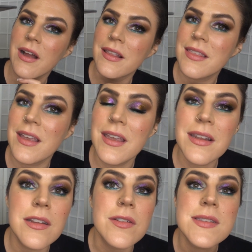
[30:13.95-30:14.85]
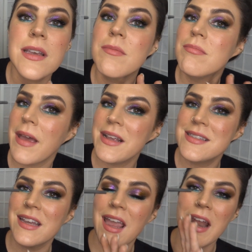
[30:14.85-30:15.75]
I think it looks
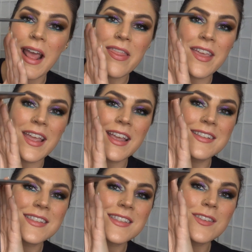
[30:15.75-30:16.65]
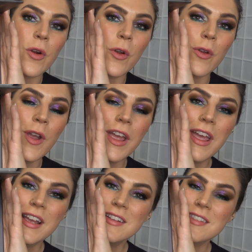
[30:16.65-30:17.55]
amazing and I think it's so,
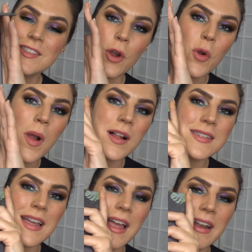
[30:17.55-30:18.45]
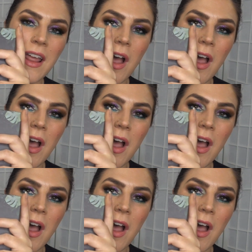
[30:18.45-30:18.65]
so well done.